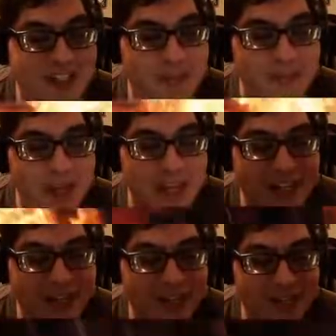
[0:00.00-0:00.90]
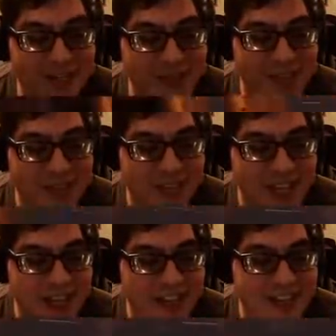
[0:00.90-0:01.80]
his back or something,
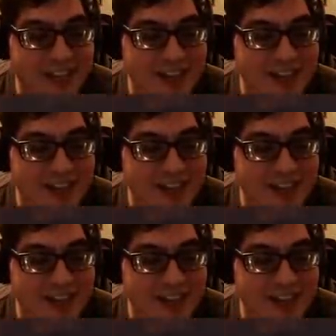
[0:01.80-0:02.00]
not his